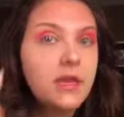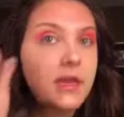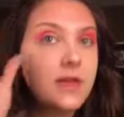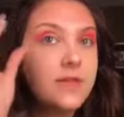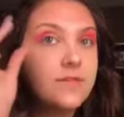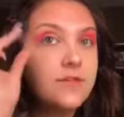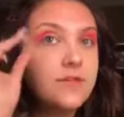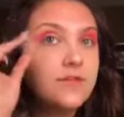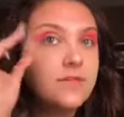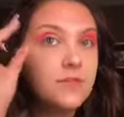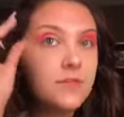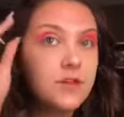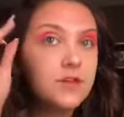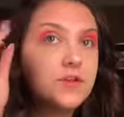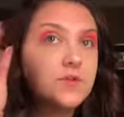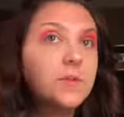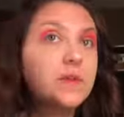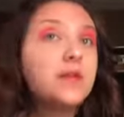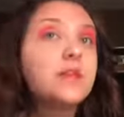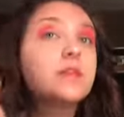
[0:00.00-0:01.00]
it gives you more
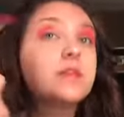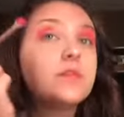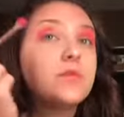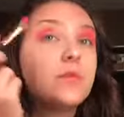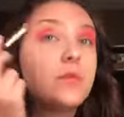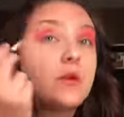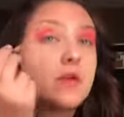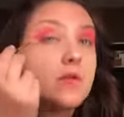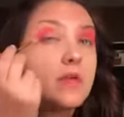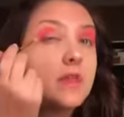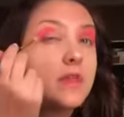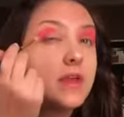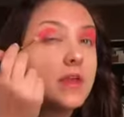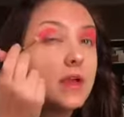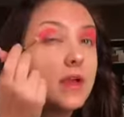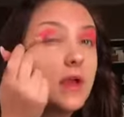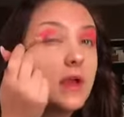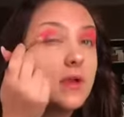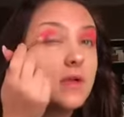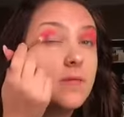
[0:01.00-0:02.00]
space to work with
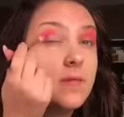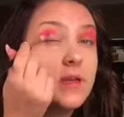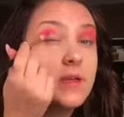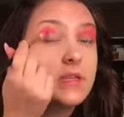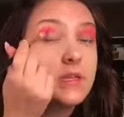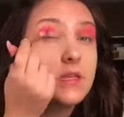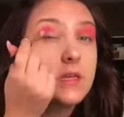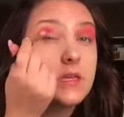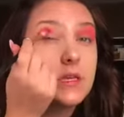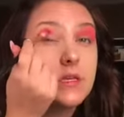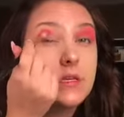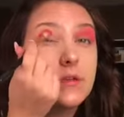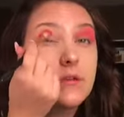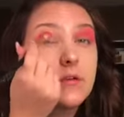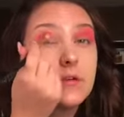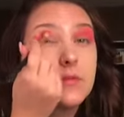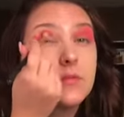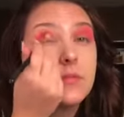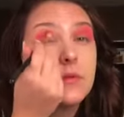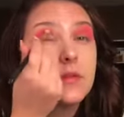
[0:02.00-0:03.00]
and kind of makes it
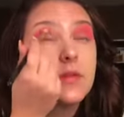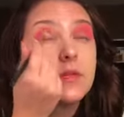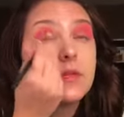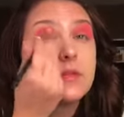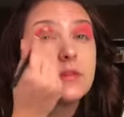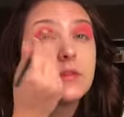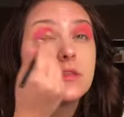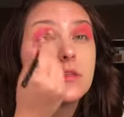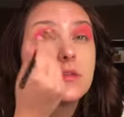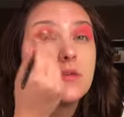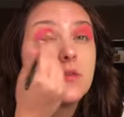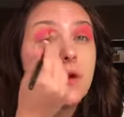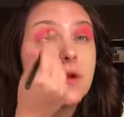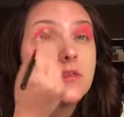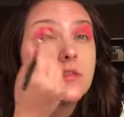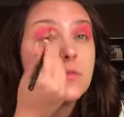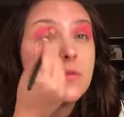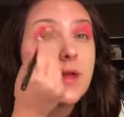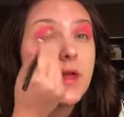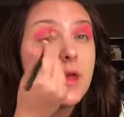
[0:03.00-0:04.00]
easier to blend, so
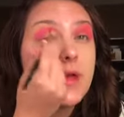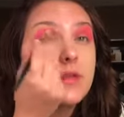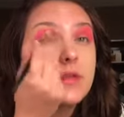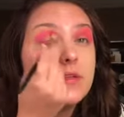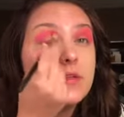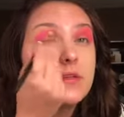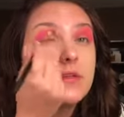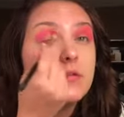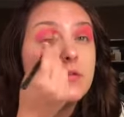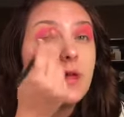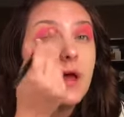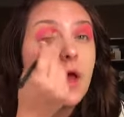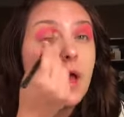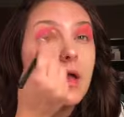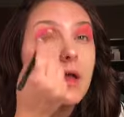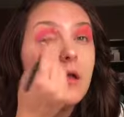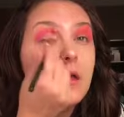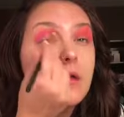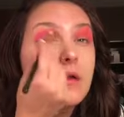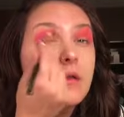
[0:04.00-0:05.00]
that's why I do
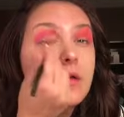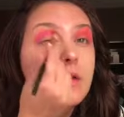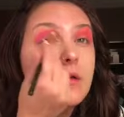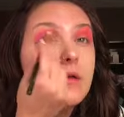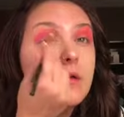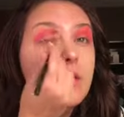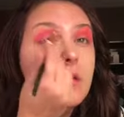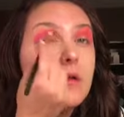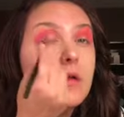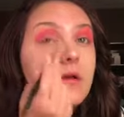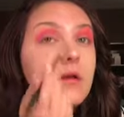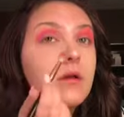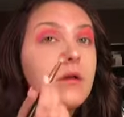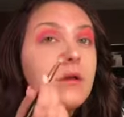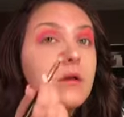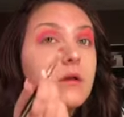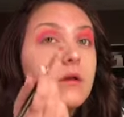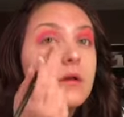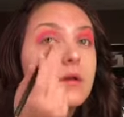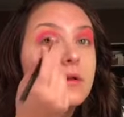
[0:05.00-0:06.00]
that.
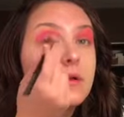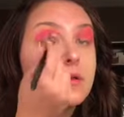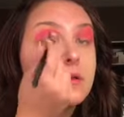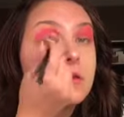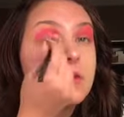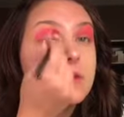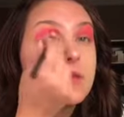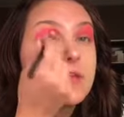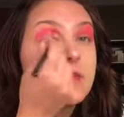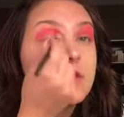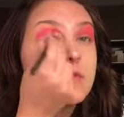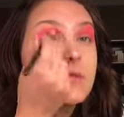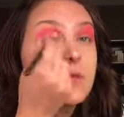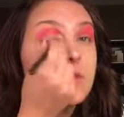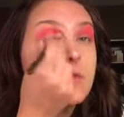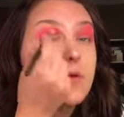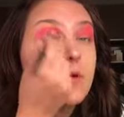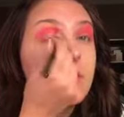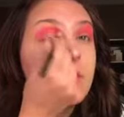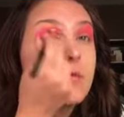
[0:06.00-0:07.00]
Just gives me
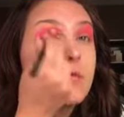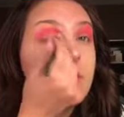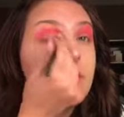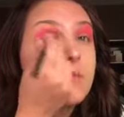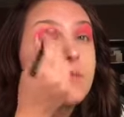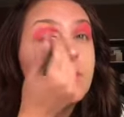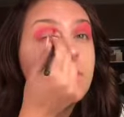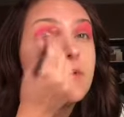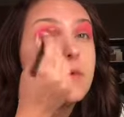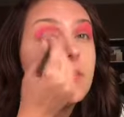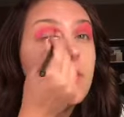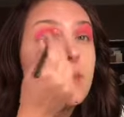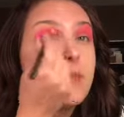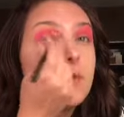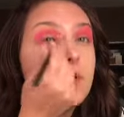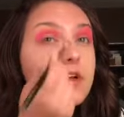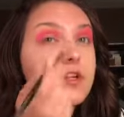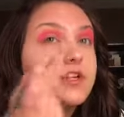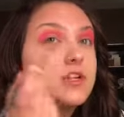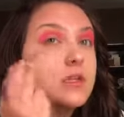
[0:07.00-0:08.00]
more room to fit my
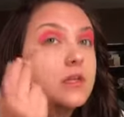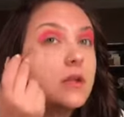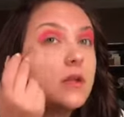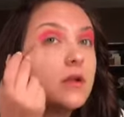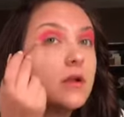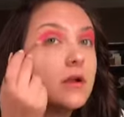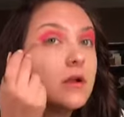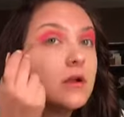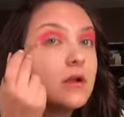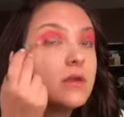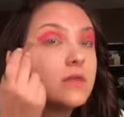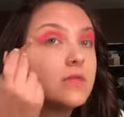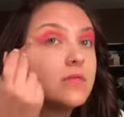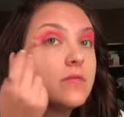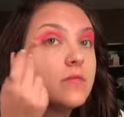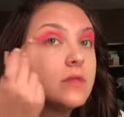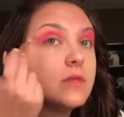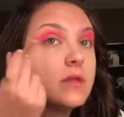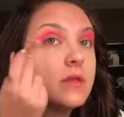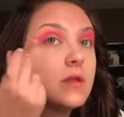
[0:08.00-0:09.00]
brush in there
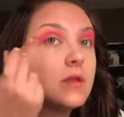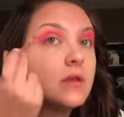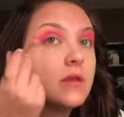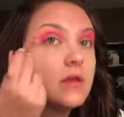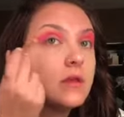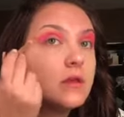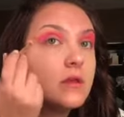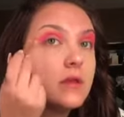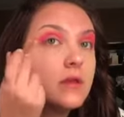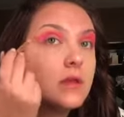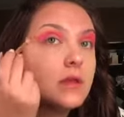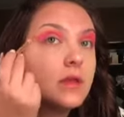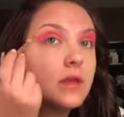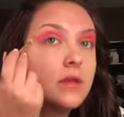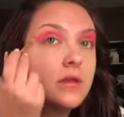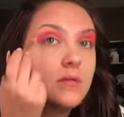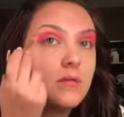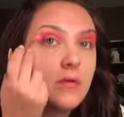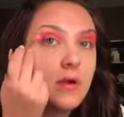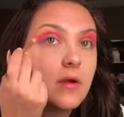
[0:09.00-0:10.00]
and really get
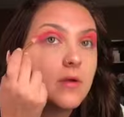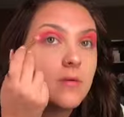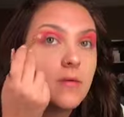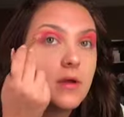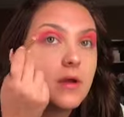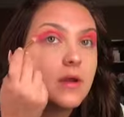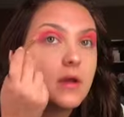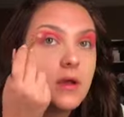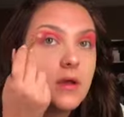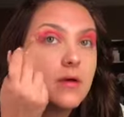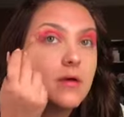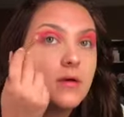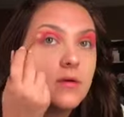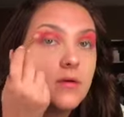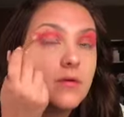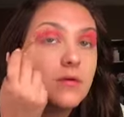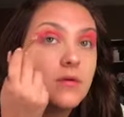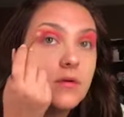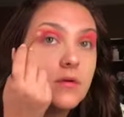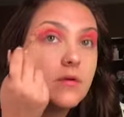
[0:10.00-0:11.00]
it where I want to
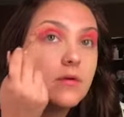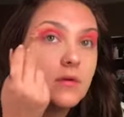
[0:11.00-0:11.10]
go.